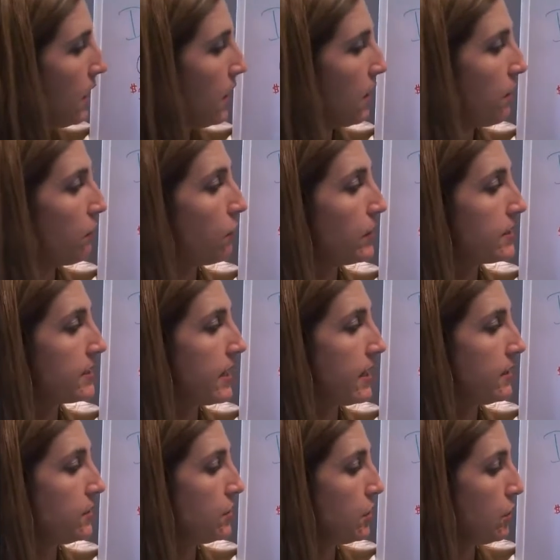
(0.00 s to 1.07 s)
If we
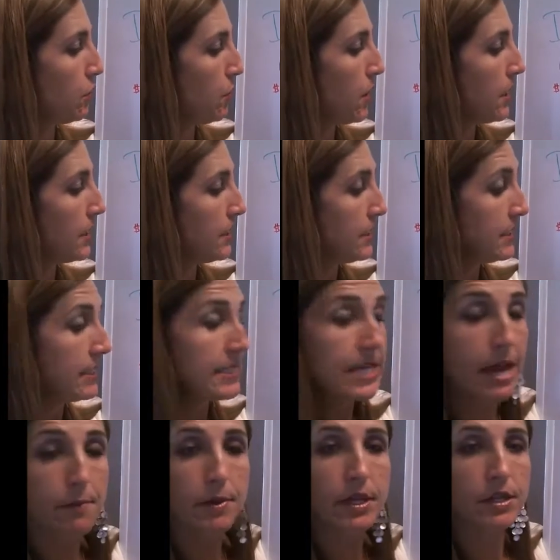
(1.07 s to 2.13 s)
said to debit